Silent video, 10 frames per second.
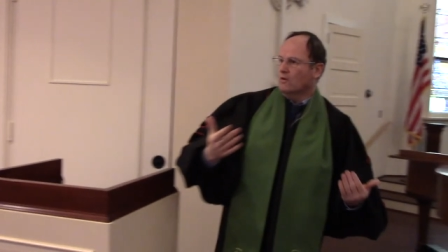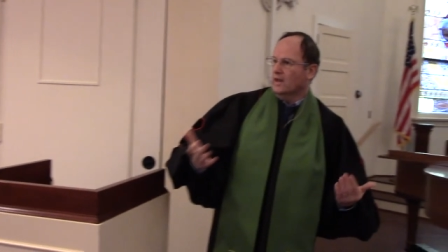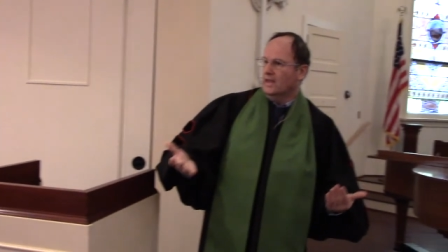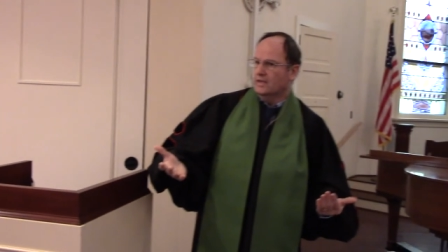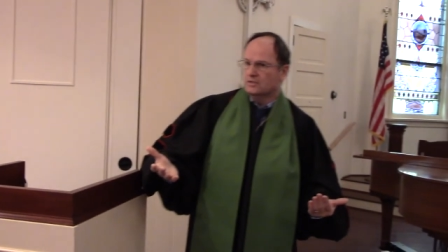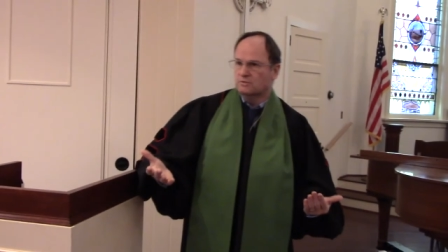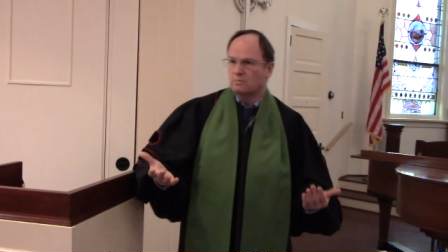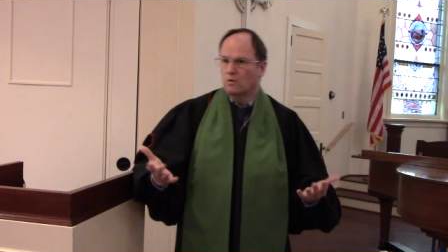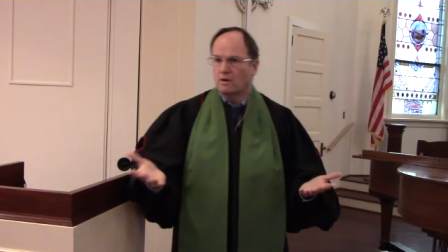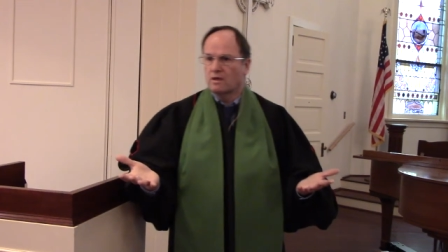his
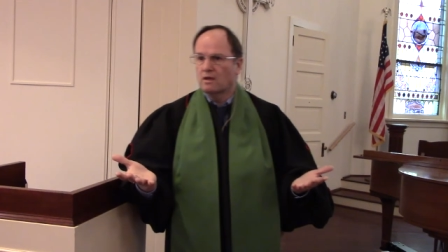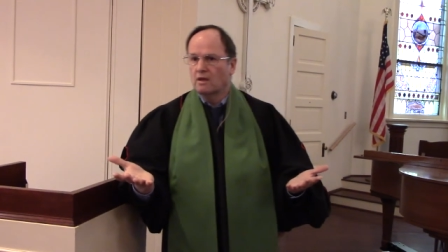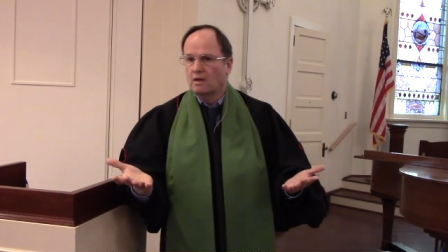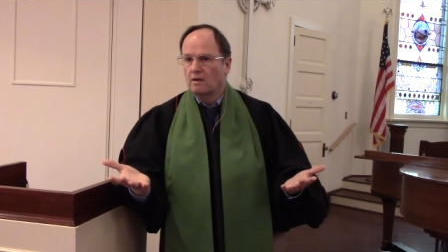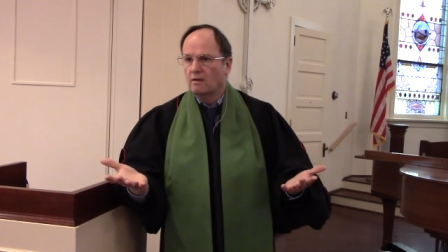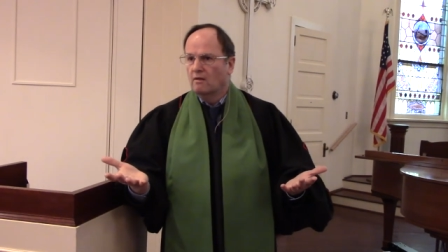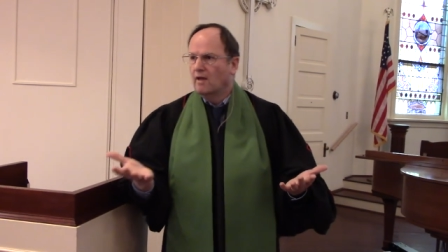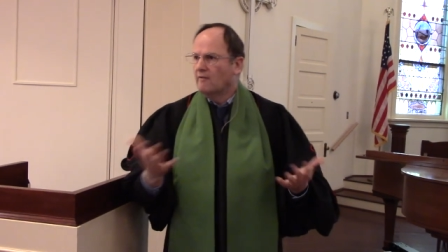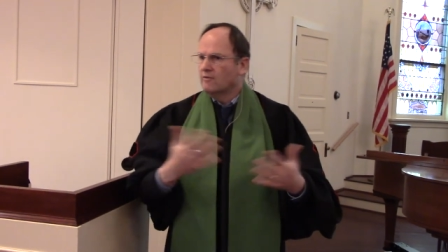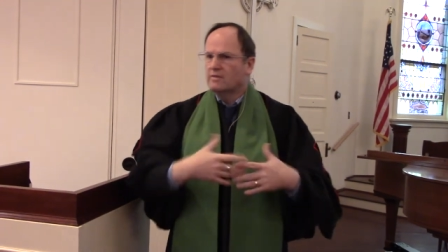book,
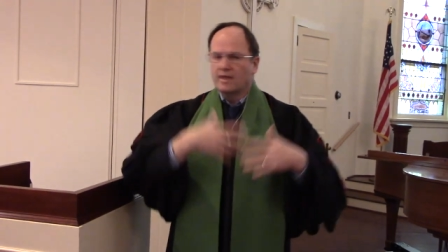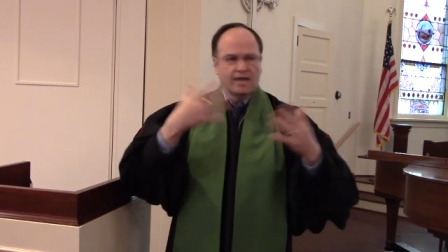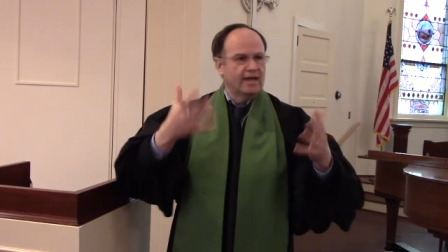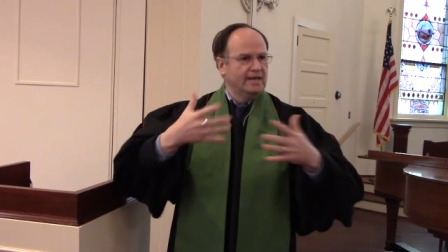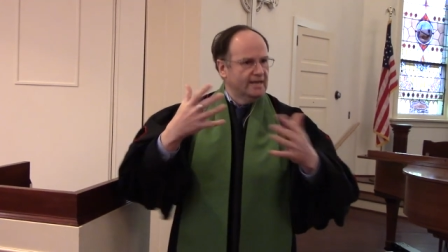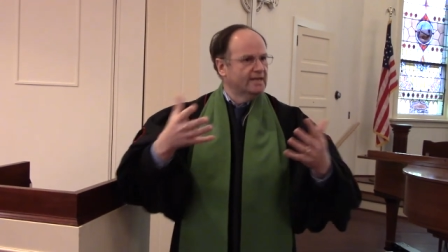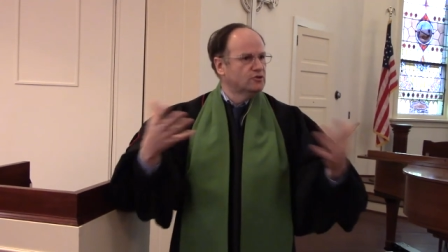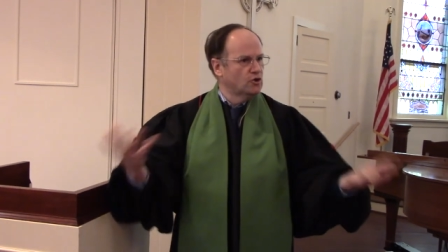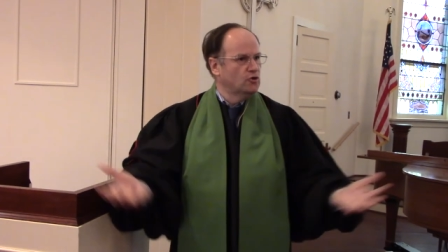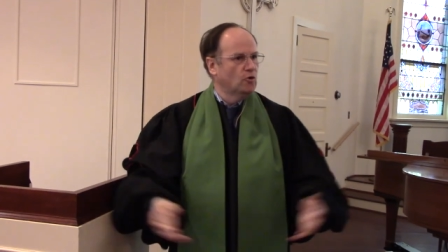Everything I Needed
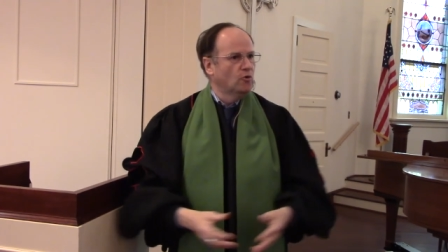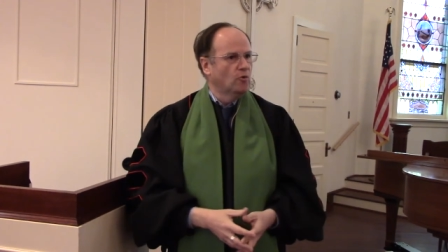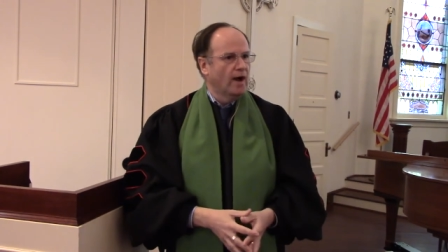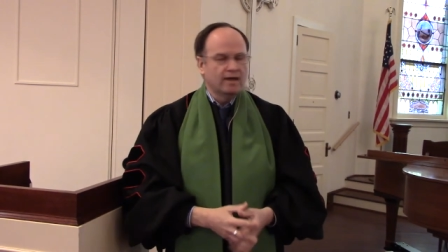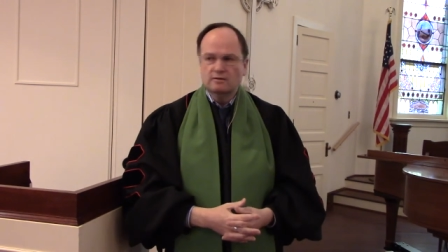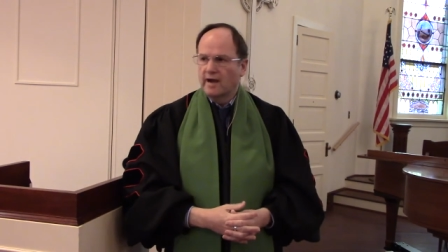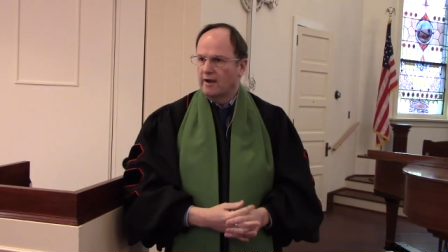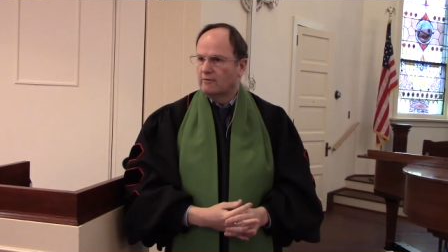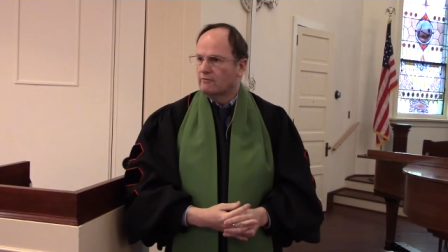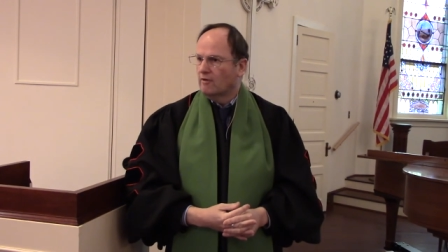to Know I
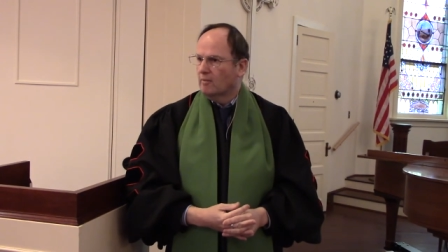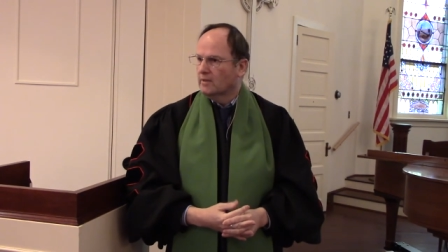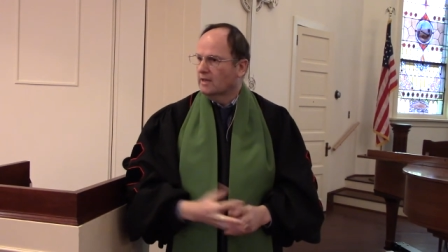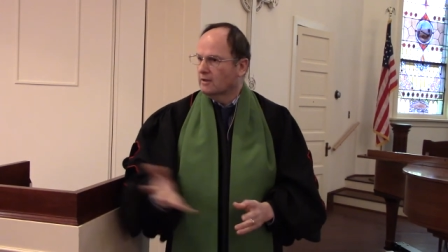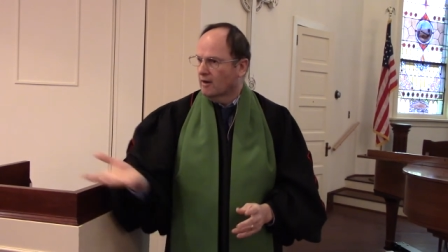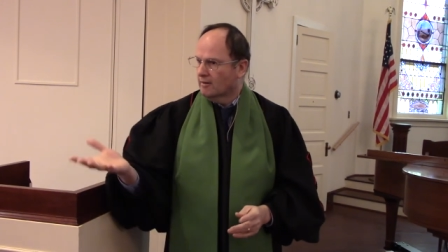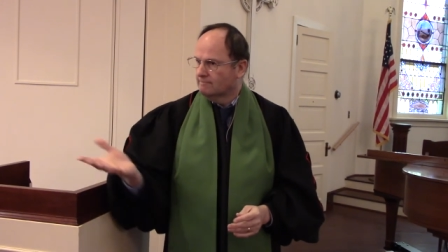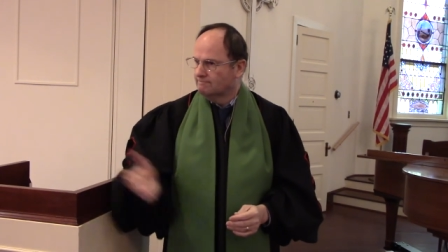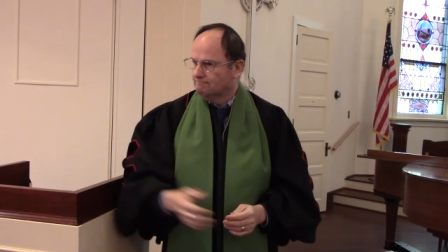Learned from Kindergarten.